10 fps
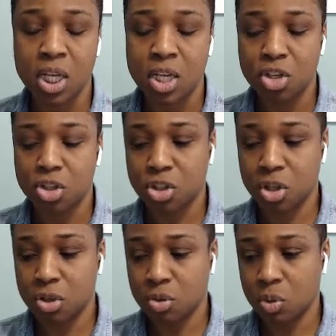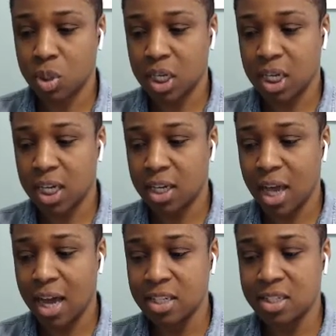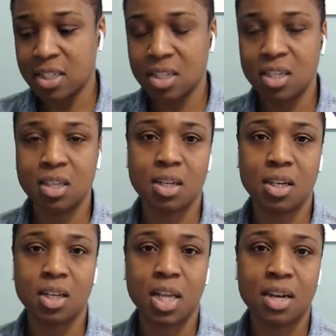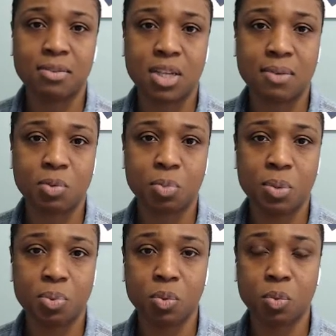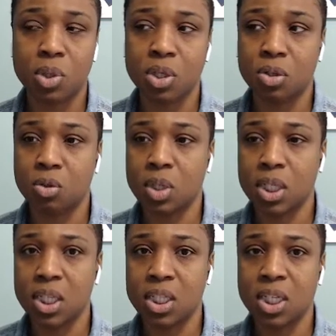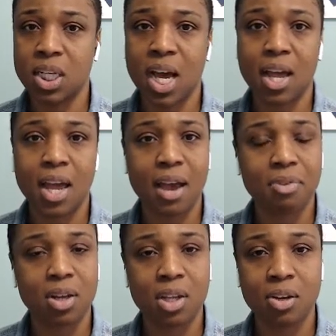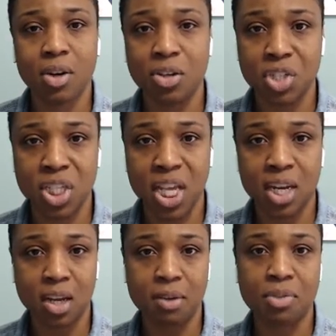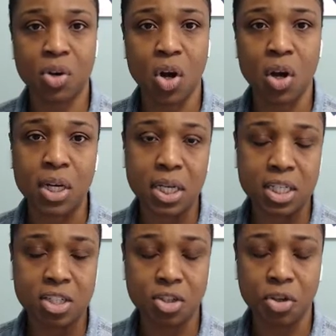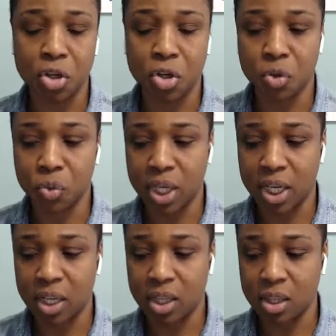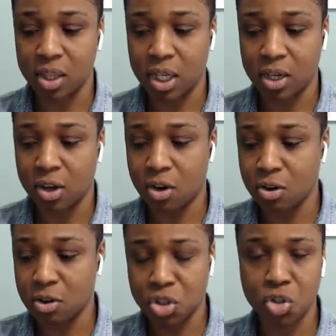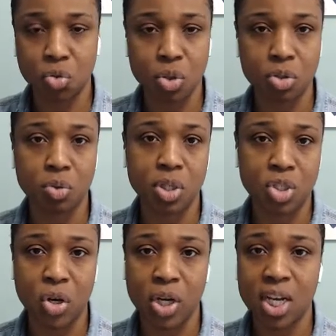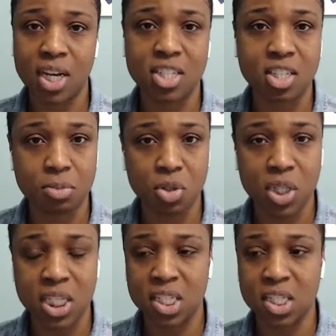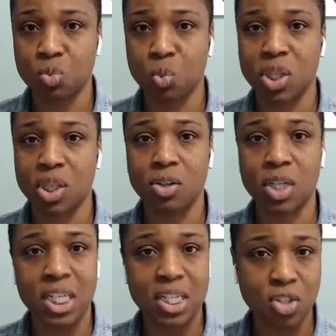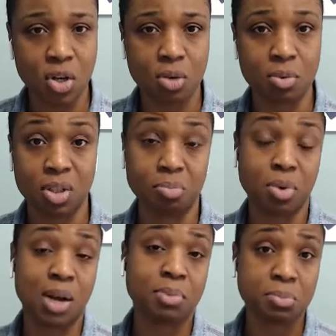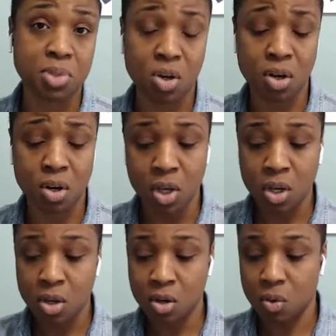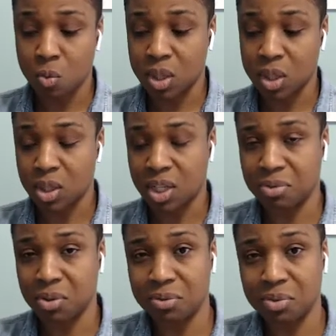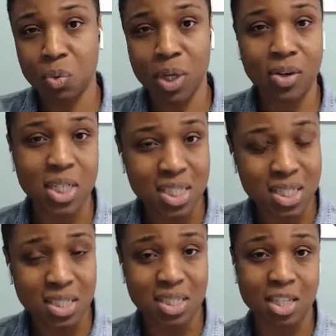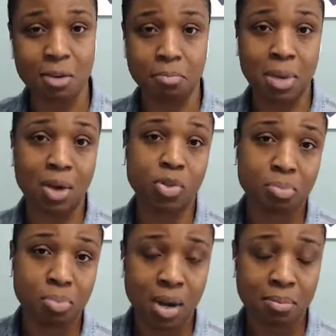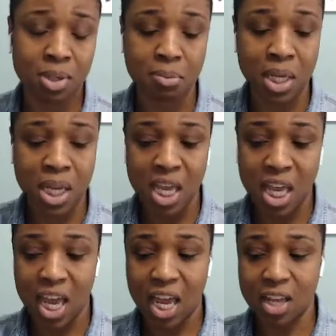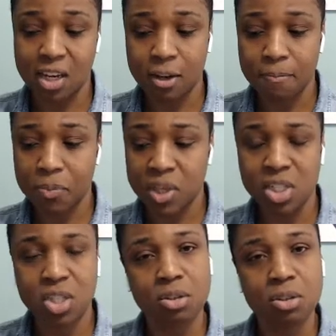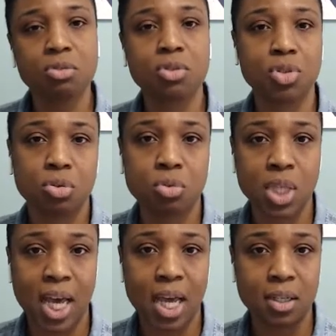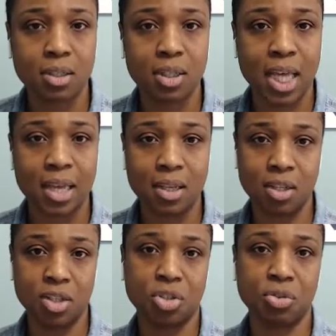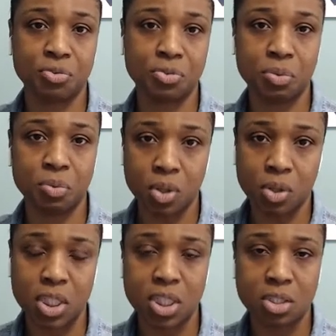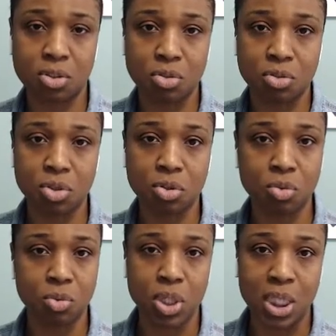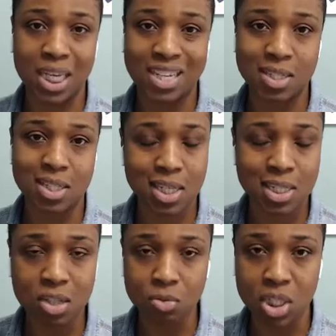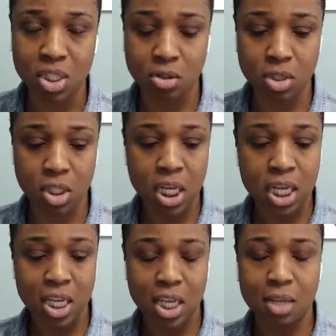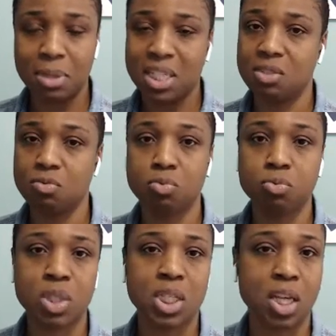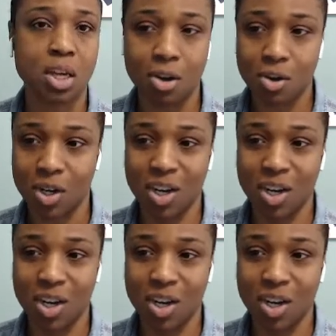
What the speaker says: So I see a lot of times people will not have a clear understanding of their audience. They aren't sure who their target customer is, what their needs are, what their problems are, what their level of awareness is about the problem. And until you do that initial footwork, until you do the unsexy research, it makes it really hard